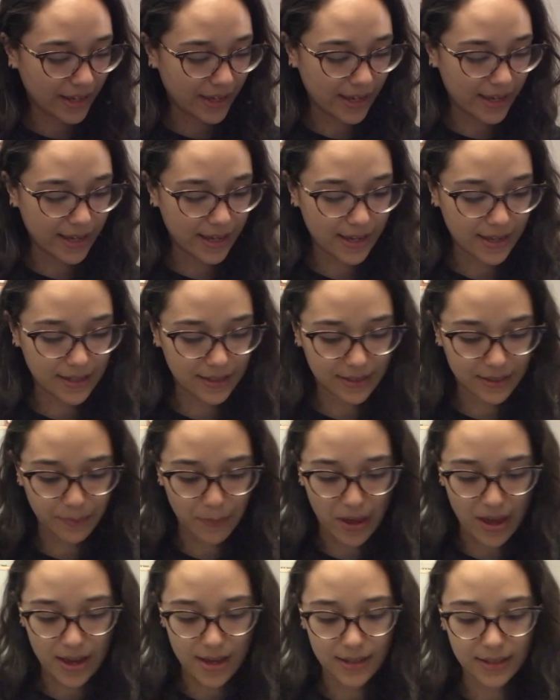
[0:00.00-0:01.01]
is
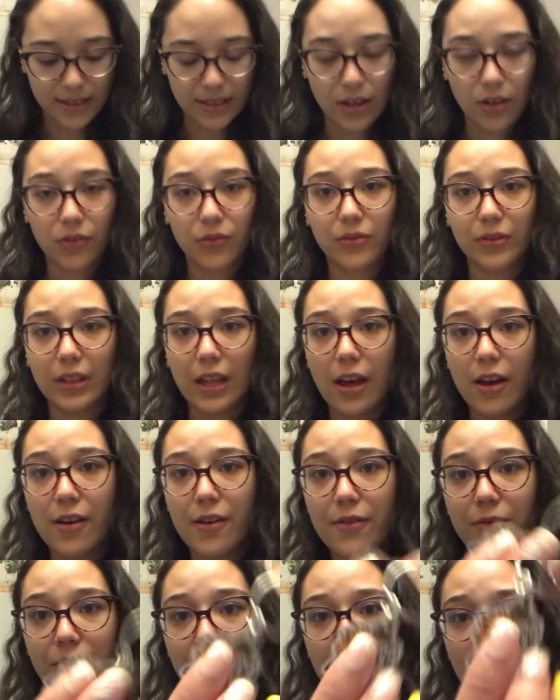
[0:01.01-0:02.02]
my
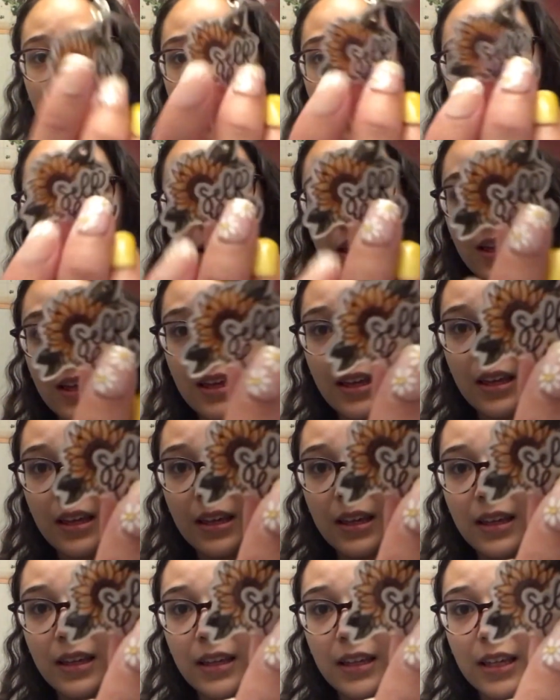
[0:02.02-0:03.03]
self-love
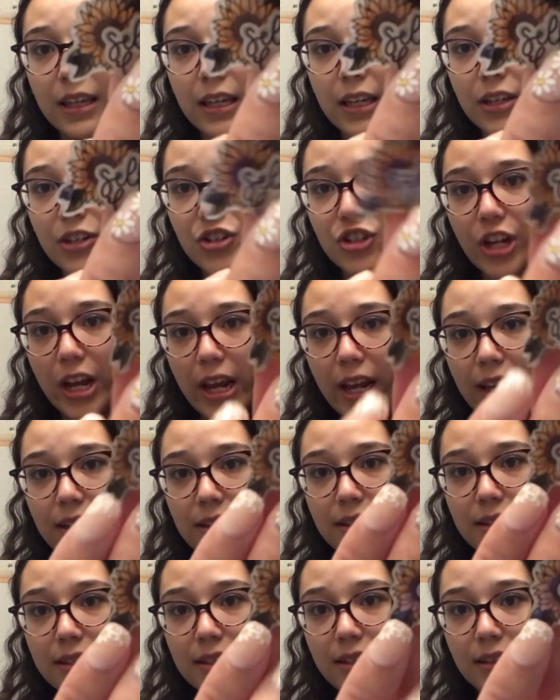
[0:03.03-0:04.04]

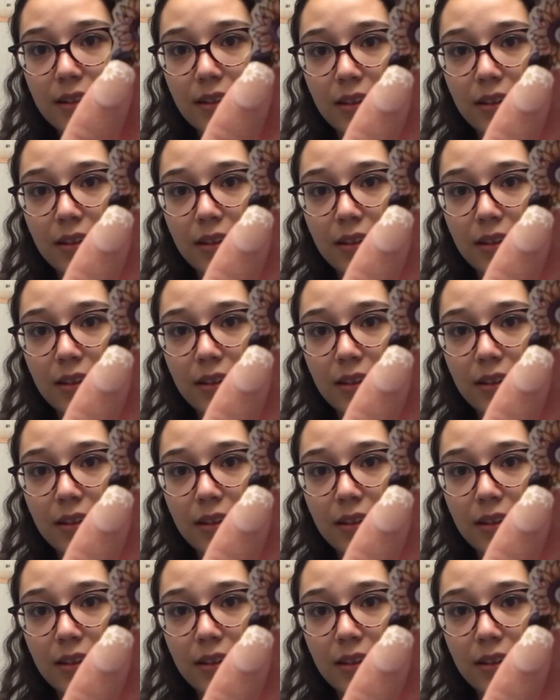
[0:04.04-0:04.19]
keychains